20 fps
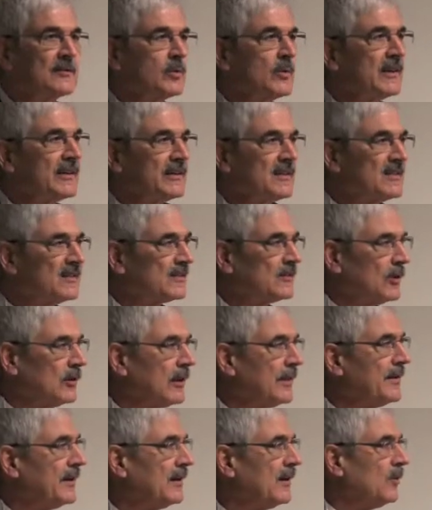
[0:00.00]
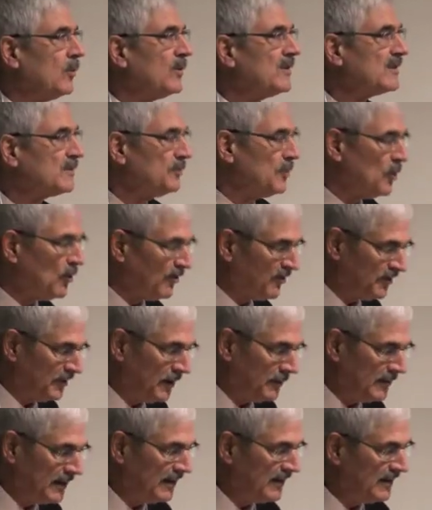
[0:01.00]
that were installed there with poor
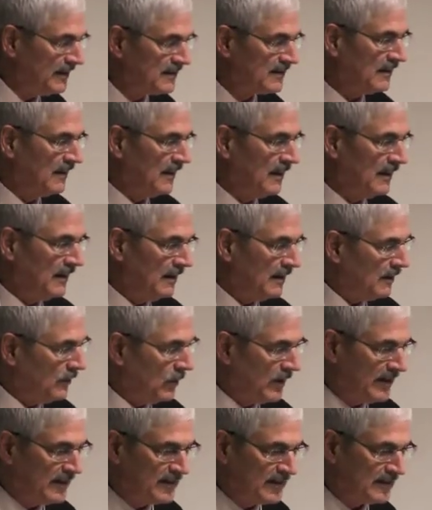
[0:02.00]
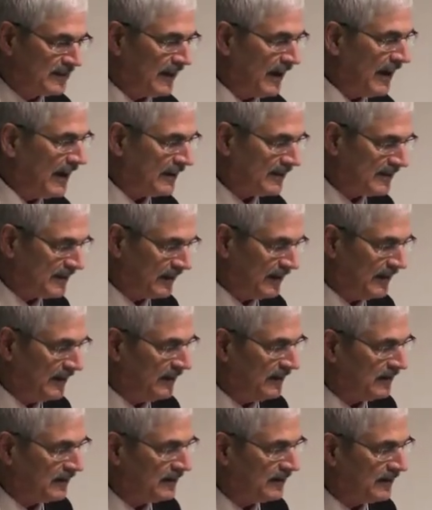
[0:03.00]
families, with
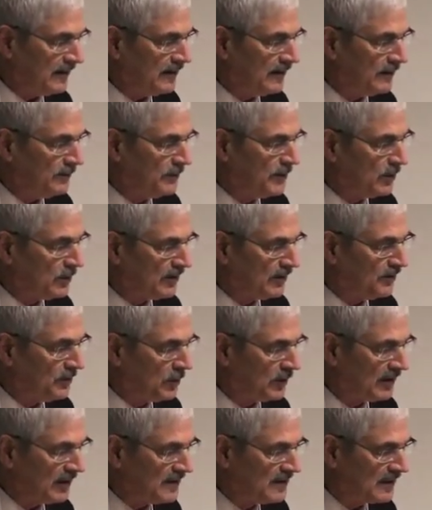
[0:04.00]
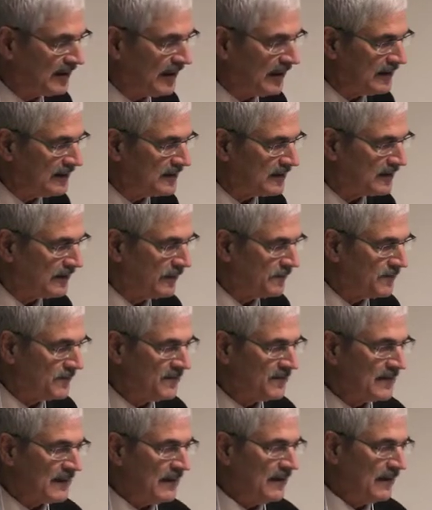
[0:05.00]
excellent and beautiful results.
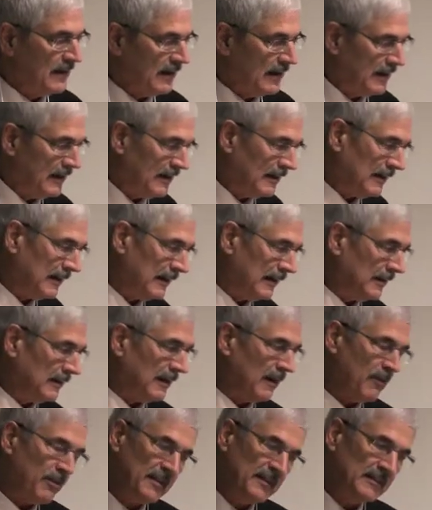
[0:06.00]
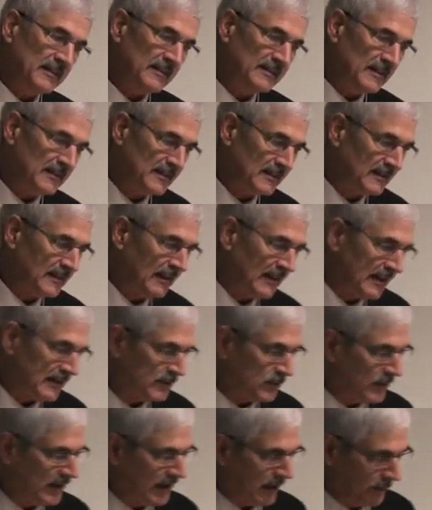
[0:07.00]
Uh, I think that this is the
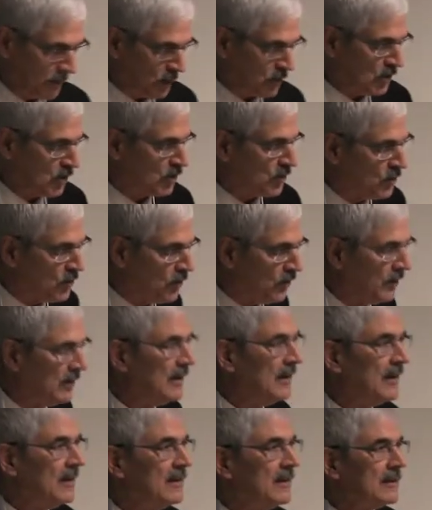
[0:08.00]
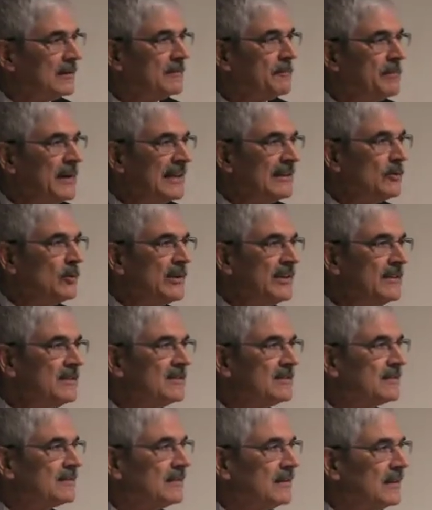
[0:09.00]
last one, I'm not sure.
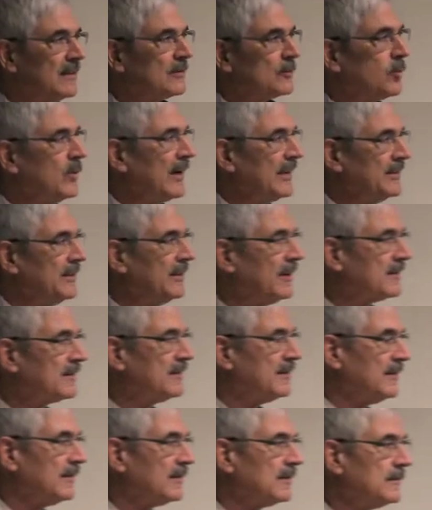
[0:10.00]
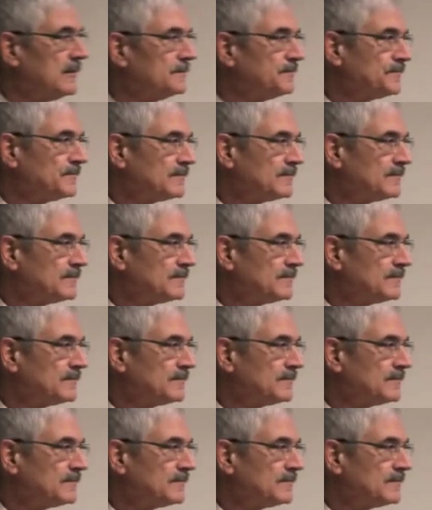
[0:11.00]
Bedouins at Wadi Atir.